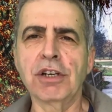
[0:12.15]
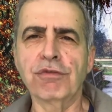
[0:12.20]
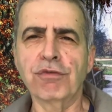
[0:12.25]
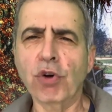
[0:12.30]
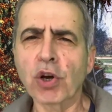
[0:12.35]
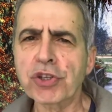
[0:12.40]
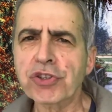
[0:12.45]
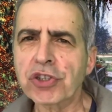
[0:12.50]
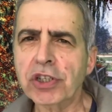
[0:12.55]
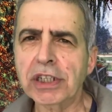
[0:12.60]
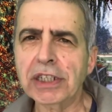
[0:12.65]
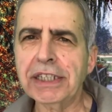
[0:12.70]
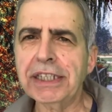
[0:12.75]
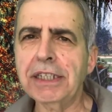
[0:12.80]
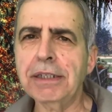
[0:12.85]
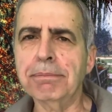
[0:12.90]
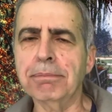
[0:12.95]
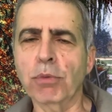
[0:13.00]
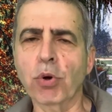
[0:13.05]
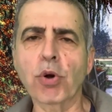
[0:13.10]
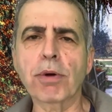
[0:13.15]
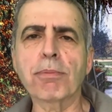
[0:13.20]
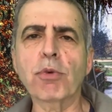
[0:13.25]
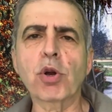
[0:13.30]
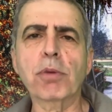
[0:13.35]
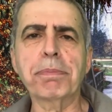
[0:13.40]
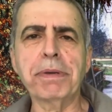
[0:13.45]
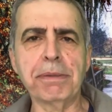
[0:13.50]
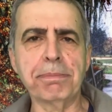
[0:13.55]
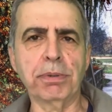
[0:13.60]
Fortunately, more and
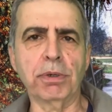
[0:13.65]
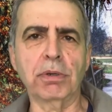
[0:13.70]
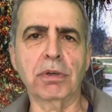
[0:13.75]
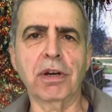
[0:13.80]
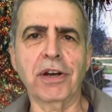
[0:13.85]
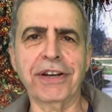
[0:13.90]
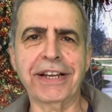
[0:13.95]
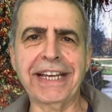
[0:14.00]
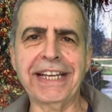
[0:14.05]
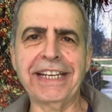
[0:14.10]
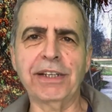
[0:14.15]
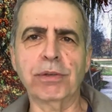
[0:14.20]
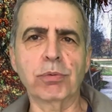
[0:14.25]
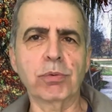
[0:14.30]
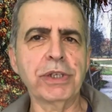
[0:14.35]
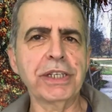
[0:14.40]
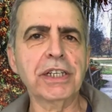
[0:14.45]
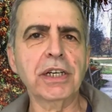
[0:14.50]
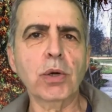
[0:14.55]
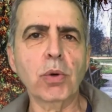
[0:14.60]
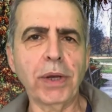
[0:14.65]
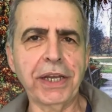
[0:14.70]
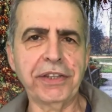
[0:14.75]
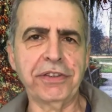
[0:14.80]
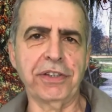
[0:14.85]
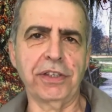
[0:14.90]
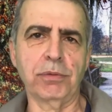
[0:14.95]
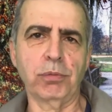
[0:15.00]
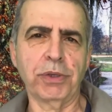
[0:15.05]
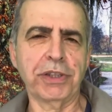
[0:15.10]
more people are getting
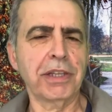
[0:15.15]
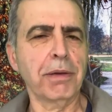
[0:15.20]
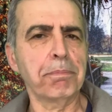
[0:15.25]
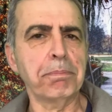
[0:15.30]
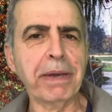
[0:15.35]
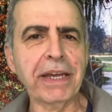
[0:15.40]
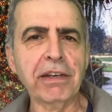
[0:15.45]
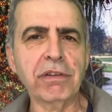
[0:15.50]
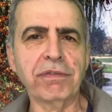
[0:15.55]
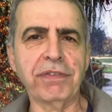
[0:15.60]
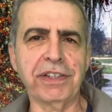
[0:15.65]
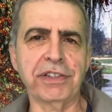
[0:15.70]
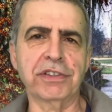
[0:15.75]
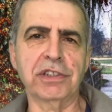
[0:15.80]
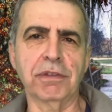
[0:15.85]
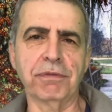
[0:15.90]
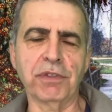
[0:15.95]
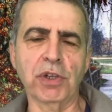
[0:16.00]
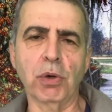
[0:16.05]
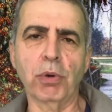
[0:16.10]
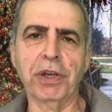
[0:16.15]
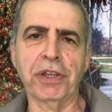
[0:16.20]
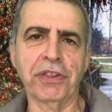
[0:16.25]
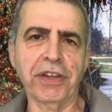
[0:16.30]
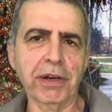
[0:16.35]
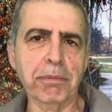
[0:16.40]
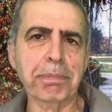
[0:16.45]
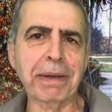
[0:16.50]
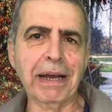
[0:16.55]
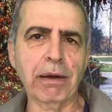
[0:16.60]
reacquainted with the benefits of knowing
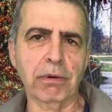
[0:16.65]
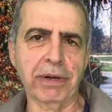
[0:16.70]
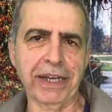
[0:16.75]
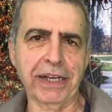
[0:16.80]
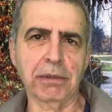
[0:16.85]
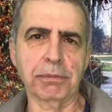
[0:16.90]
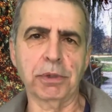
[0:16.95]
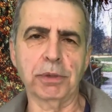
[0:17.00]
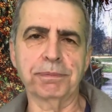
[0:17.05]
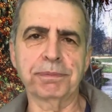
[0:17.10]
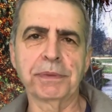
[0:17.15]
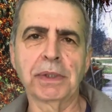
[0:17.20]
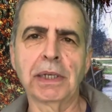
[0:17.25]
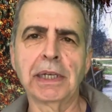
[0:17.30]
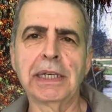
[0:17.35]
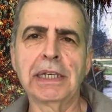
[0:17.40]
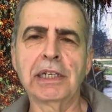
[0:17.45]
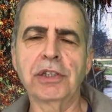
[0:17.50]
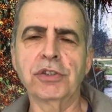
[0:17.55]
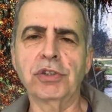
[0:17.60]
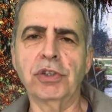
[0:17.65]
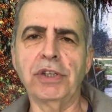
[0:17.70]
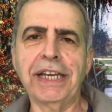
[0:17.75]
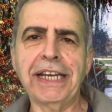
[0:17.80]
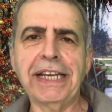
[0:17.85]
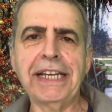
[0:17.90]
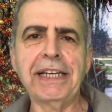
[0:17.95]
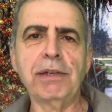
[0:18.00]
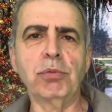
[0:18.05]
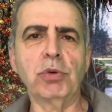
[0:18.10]
their power animal.
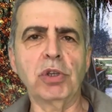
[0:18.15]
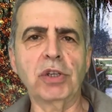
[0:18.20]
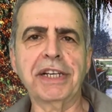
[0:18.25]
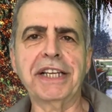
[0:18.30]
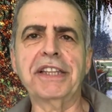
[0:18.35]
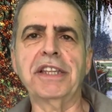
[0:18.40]
Today, we'll look